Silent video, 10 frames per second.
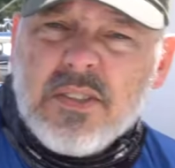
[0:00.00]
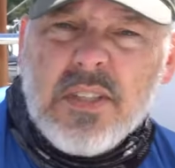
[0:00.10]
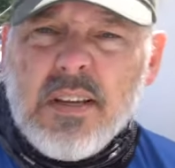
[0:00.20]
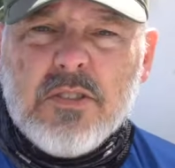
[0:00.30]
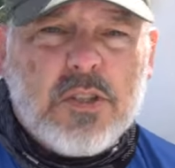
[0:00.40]

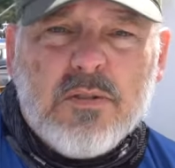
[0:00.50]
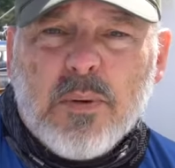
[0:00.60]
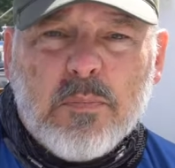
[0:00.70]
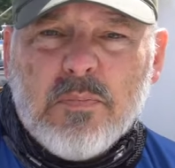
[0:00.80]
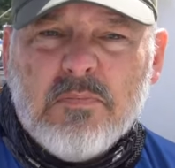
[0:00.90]
saves you
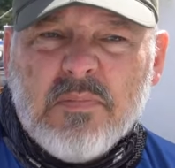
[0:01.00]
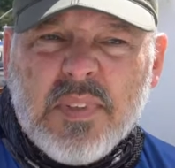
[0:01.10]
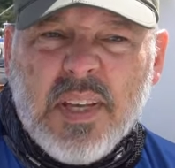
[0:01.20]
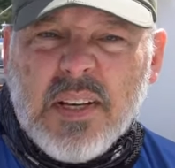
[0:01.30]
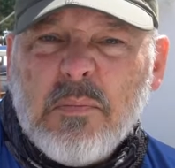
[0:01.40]
from
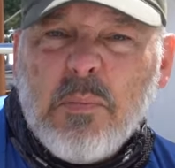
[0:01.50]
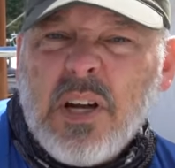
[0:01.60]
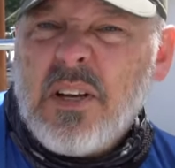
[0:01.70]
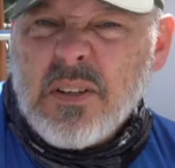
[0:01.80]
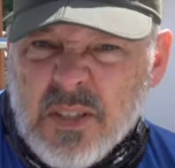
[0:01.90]
getting
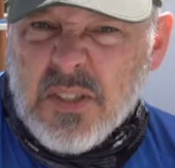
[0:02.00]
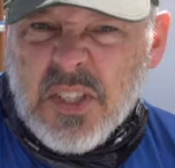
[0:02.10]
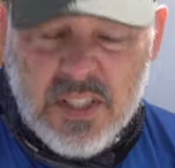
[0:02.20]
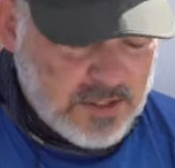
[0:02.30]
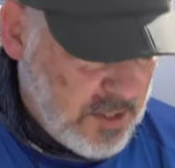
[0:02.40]
muck on your
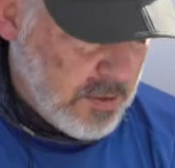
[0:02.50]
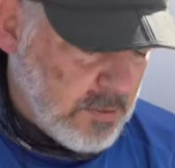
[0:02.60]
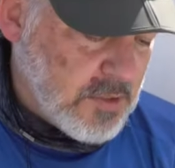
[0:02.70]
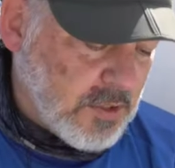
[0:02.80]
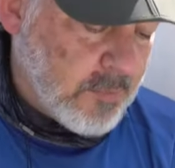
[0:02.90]
skin too,
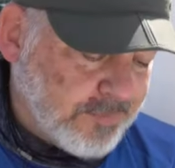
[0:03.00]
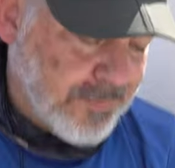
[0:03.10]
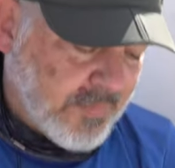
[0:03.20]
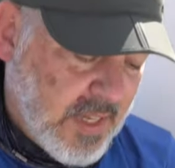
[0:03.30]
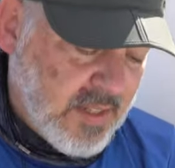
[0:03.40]
so
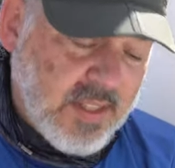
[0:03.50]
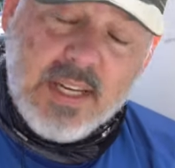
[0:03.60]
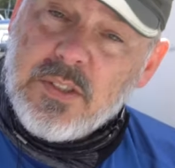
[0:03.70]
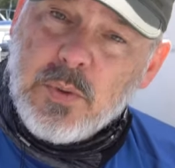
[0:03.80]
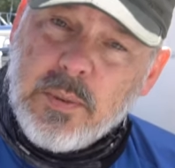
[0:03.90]

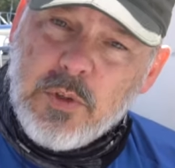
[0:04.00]
that's what I'm